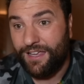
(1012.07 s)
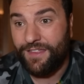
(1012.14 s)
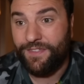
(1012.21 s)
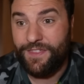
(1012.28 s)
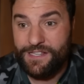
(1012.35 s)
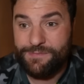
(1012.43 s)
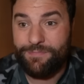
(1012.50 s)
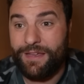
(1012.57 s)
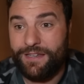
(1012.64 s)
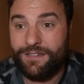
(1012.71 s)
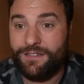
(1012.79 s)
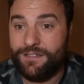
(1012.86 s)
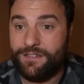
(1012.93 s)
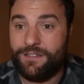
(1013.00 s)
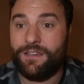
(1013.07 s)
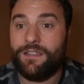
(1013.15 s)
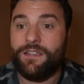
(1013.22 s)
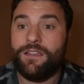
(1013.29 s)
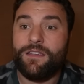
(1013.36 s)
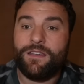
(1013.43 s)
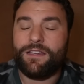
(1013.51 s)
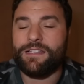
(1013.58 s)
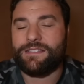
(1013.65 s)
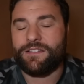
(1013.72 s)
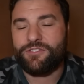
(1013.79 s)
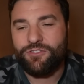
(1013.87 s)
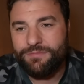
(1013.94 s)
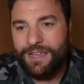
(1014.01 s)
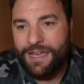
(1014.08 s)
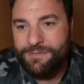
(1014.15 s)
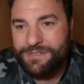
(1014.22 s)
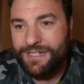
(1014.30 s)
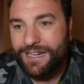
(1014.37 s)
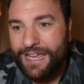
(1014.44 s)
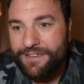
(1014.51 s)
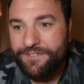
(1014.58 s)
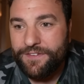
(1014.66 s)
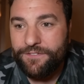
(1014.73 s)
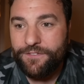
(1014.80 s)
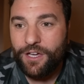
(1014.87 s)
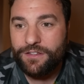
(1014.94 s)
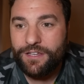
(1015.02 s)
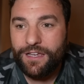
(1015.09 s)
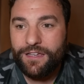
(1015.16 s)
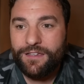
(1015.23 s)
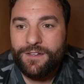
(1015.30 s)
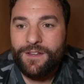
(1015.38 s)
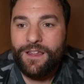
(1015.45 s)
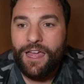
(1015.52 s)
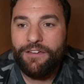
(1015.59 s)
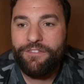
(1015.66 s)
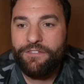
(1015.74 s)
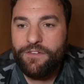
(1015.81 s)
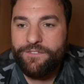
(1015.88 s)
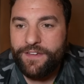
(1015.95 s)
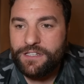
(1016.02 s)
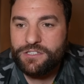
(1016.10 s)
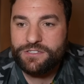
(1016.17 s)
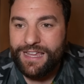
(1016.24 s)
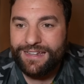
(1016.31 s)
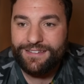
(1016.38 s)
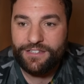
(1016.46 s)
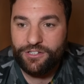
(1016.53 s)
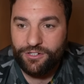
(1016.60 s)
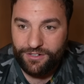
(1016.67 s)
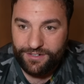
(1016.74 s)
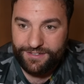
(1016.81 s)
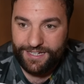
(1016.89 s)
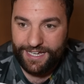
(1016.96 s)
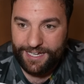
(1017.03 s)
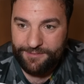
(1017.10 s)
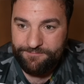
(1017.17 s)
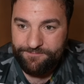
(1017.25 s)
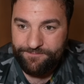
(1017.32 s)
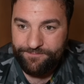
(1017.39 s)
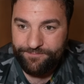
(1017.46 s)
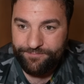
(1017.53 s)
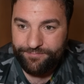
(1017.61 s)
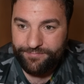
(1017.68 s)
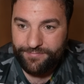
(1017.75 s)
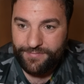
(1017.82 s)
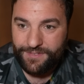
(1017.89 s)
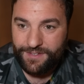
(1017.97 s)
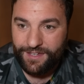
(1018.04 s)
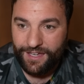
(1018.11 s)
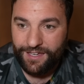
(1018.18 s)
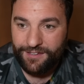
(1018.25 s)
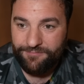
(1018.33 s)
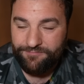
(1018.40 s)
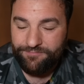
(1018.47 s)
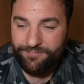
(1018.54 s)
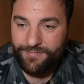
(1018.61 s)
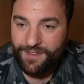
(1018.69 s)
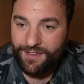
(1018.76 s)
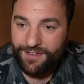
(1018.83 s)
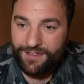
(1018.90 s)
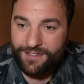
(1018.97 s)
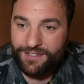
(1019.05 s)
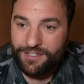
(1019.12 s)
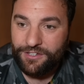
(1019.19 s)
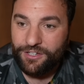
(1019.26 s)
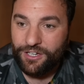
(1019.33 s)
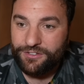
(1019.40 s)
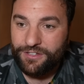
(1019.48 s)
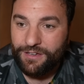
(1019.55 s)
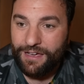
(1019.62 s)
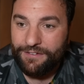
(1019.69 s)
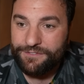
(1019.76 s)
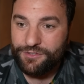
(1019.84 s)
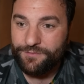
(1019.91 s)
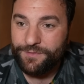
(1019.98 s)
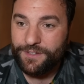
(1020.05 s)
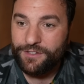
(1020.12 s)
there's been... Listen, sometimes in life you've got to... If everything's dandy all the time, yeah, you've got to have something